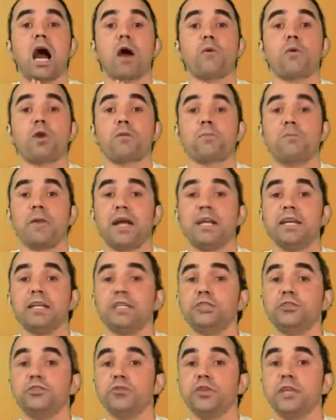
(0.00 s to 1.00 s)
our planet
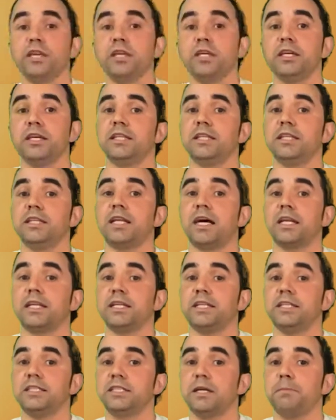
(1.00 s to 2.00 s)
is unique in that
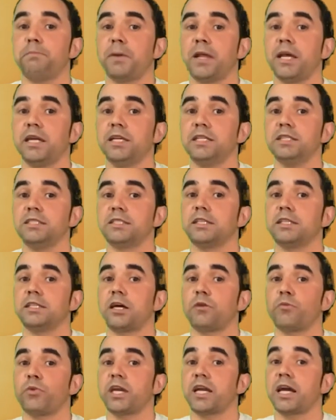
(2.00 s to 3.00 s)
it is the place
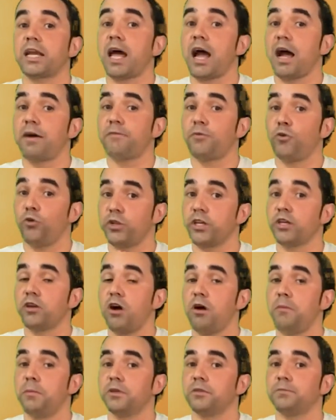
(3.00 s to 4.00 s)
that we can have all in
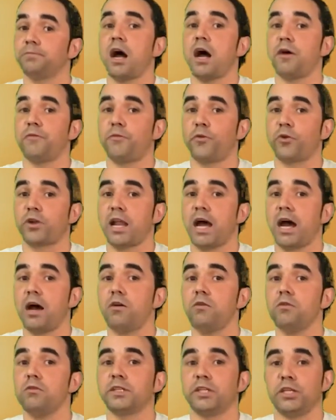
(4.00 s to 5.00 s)
common, and for
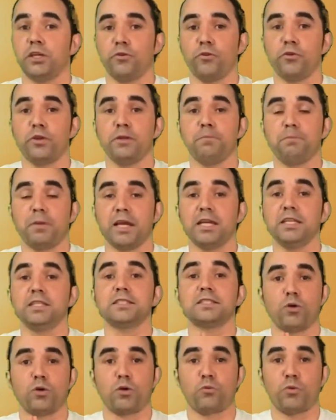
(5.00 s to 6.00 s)
now, the only
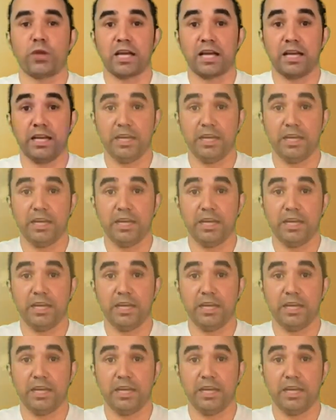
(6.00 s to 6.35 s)
place where we can